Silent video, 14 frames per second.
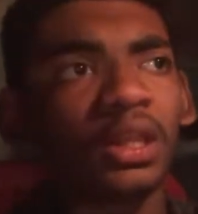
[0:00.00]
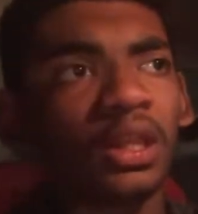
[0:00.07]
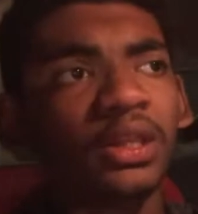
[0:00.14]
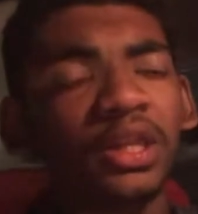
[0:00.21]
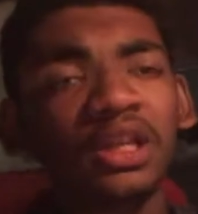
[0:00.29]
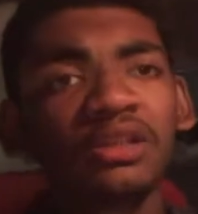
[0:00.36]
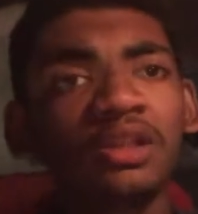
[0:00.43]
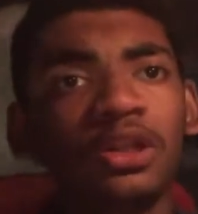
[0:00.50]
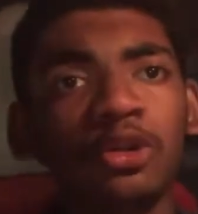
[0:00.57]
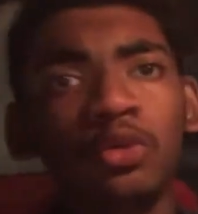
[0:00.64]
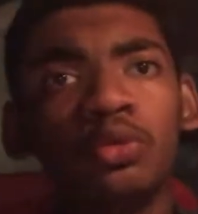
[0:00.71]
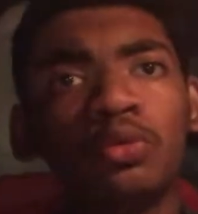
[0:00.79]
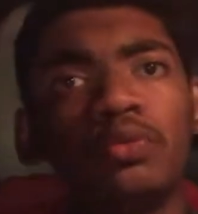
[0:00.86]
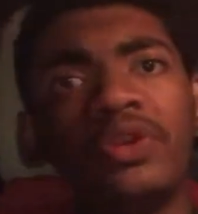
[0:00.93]
there's a
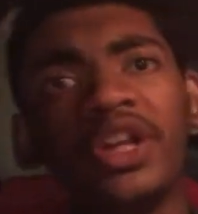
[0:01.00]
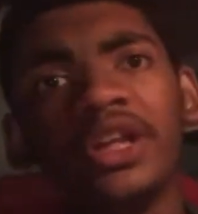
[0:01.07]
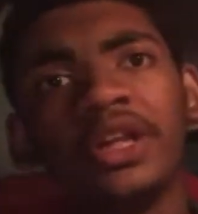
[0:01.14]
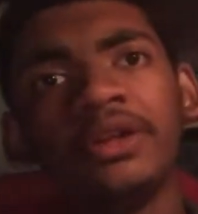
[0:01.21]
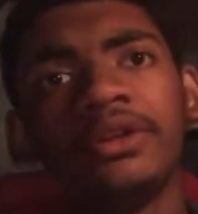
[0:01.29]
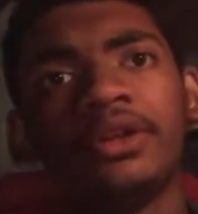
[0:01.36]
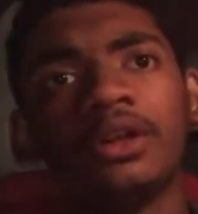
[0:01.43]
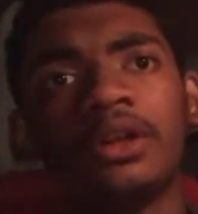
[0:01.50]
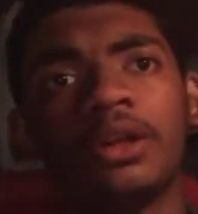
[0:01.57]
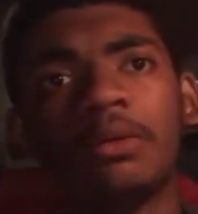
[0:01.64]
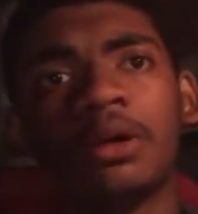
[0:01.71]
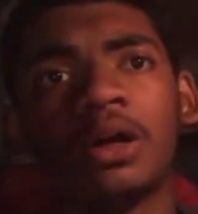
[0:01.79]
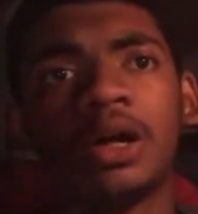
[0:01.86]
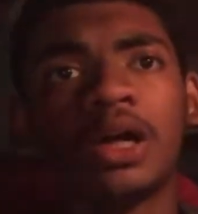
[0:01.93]
new variant,
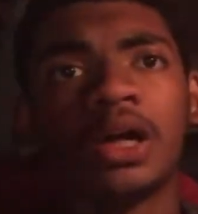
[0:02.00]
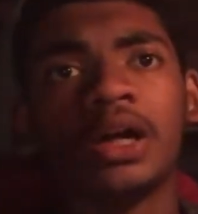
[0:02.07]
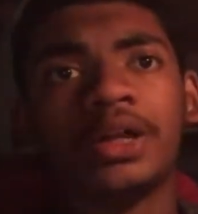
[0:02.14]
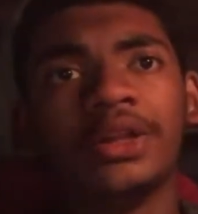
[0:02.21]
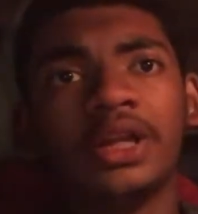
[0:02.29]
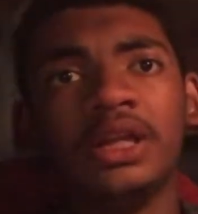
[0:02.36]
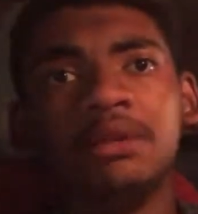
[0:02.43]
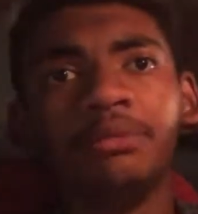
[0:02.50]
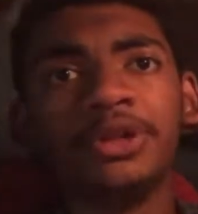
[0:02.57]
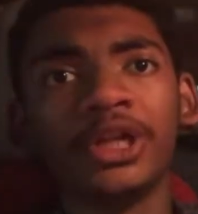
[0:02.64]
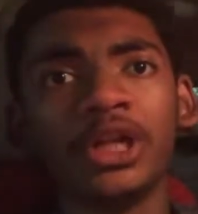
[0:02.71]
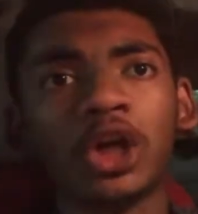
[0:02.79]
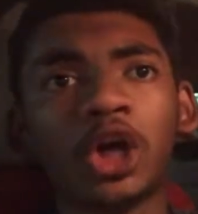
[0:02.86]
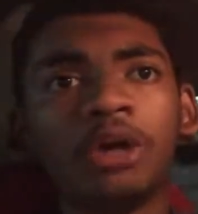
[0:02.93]
the
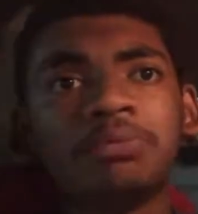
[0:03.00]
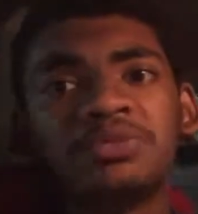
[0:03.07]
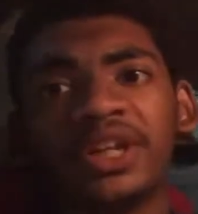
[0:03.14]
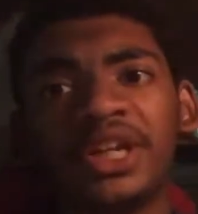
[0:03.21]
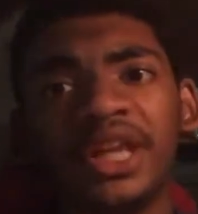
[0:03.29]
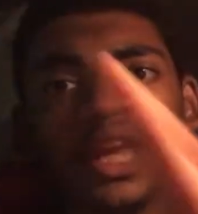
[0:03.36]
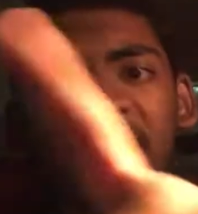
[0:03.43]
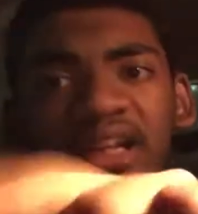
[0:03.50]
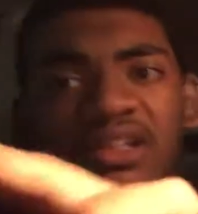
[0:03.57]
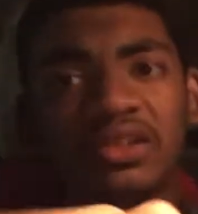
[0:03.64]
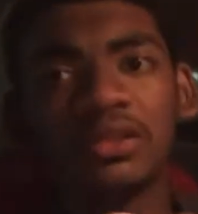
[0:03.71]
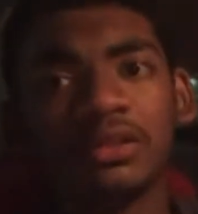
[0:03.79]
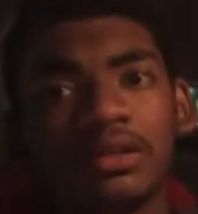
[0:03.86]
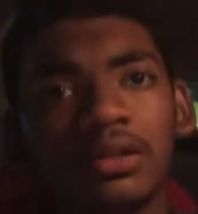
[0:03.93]
limited option
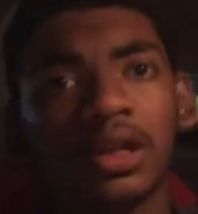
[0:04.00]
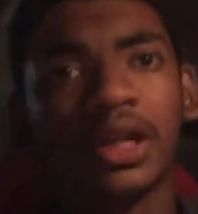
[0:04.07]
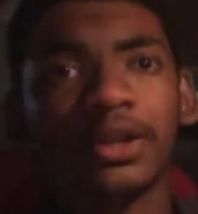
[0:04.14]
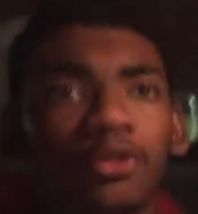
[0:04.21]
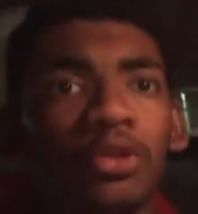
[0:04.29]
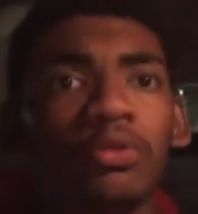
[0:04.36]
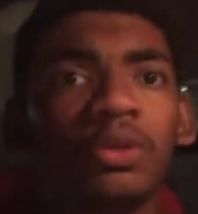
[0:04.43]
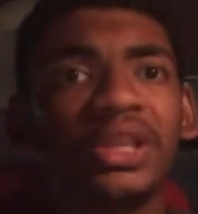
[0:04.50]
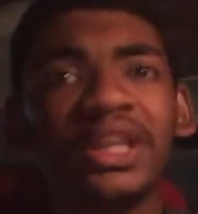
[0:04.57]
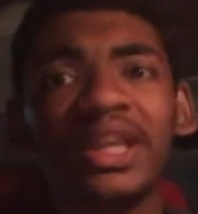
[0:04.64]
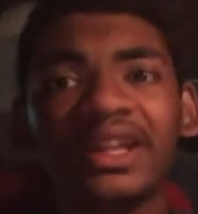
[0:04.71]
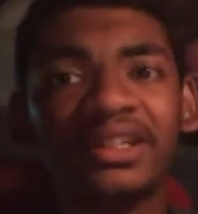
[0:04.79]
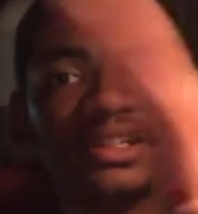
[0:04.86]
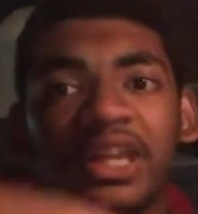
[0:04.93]
X. I don't know what
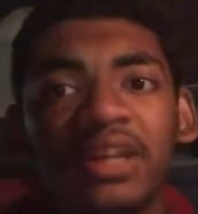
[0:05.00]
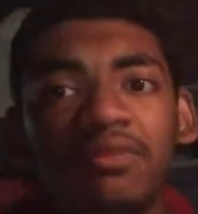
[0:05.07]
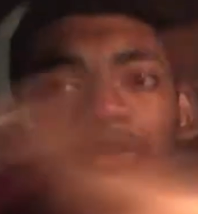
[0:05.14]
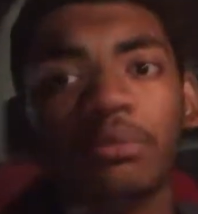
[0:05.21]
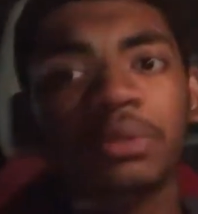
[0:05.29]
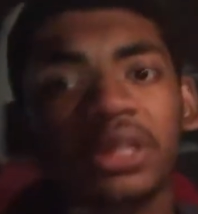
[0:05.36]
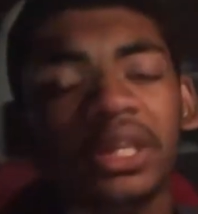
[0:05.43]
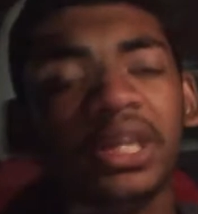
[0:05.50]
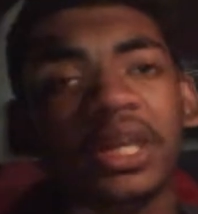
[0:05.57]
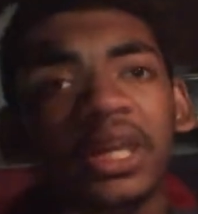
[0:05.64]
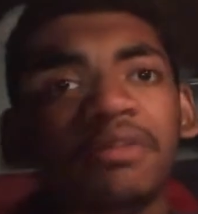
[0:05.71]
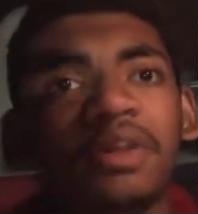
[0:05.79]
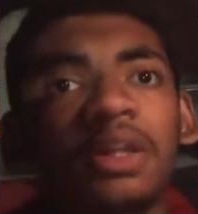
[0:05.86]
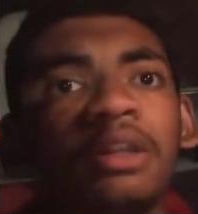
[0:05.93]
the X stand for, but they
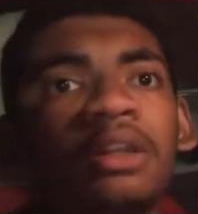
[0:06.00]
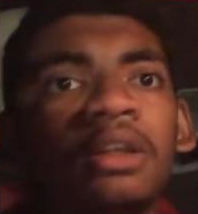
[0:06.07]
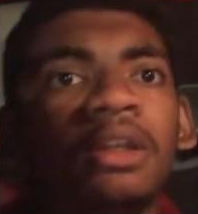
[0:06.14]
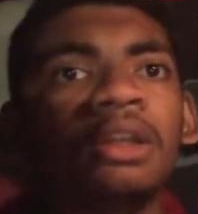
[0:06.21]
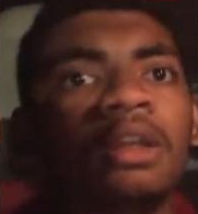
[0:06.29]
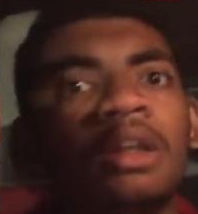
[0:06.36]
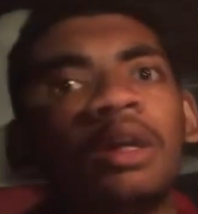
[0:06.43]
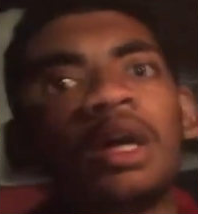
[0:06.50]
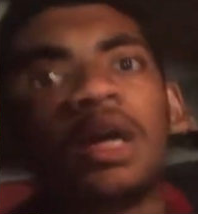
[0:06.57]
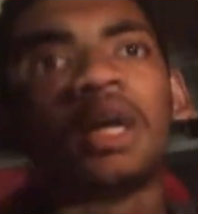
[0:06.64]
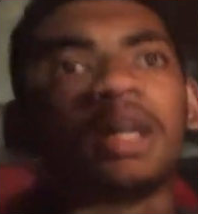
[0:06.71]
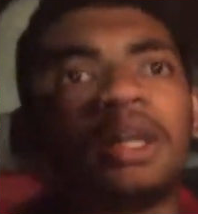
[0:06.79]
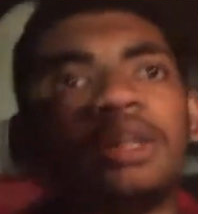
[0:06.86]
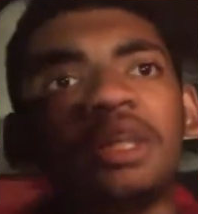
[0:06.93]
gave it.
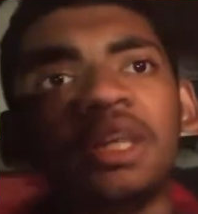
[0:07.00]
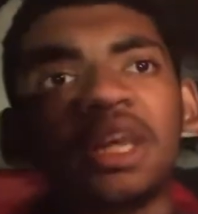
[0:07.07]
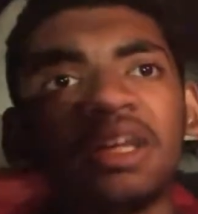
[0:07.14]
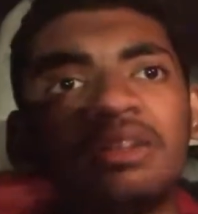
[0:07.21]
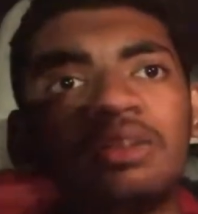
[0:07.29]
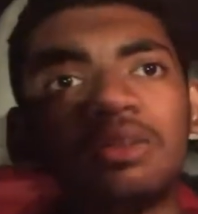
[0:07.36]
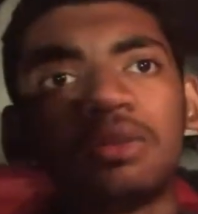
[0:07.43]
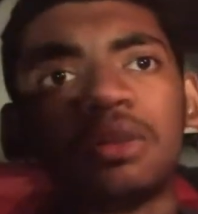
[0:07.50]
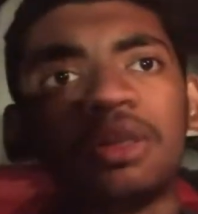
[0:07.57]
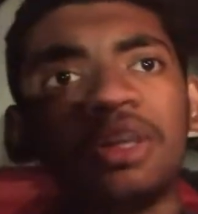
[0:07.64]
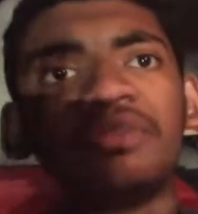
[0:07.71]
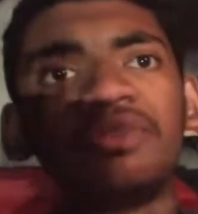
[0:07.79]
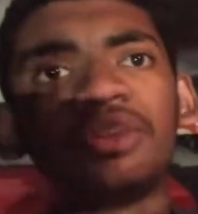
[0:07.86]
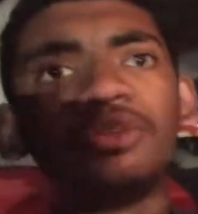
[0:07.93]
The X, the
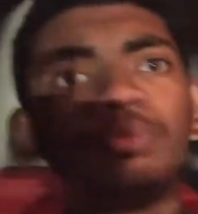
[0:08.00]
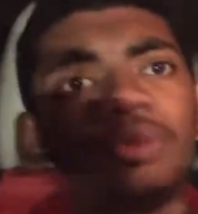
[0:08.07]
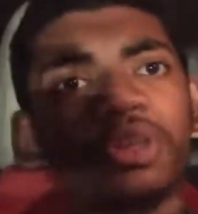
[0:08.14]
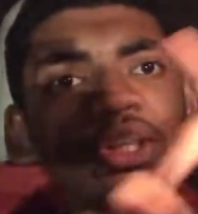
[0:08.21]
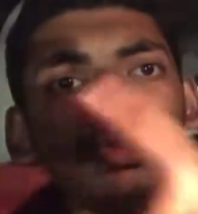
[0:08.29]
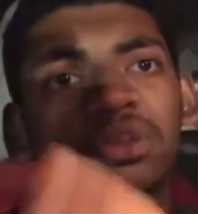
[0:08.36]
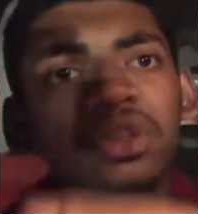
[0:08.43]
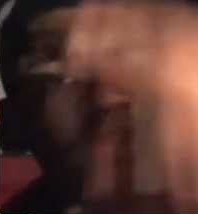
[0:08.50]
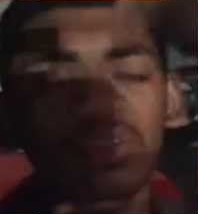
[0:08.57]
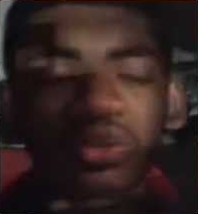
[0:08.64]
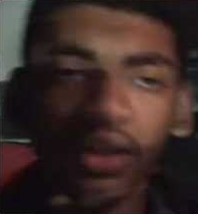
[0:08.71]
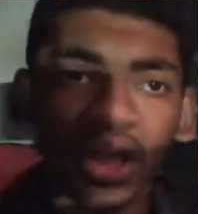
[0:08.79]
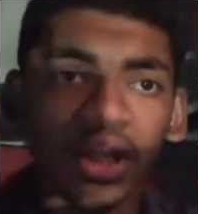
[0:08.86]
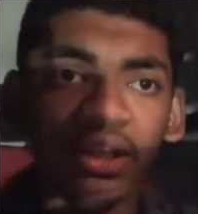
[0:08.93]
difference between
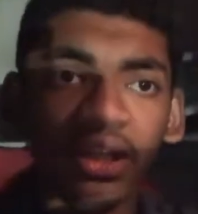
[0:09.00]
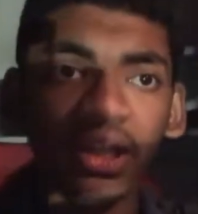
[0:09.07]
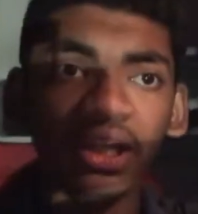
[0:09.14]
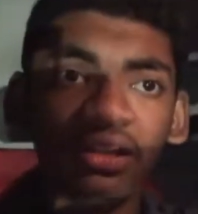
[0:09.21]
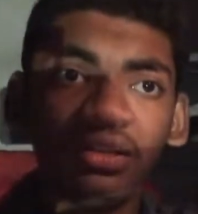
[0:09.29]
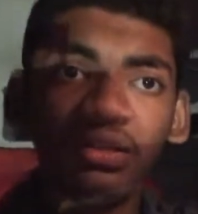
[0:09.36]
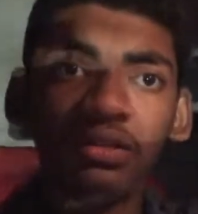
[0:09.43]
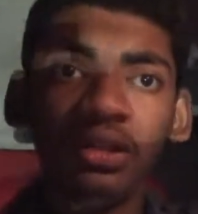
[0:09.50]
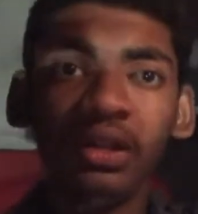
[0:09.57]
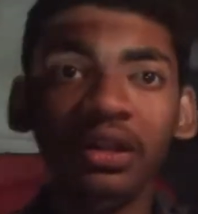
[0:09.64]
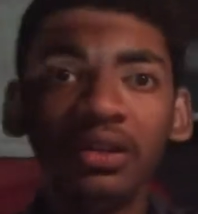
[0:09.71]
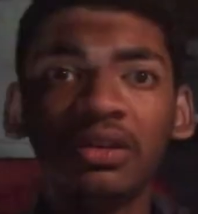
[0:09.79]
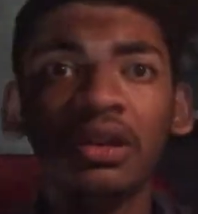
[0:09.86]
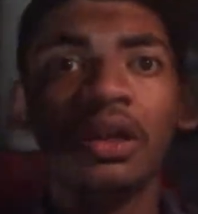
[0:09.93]
this and the X
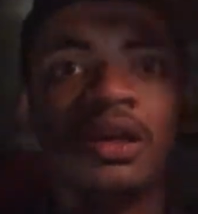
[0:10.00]
is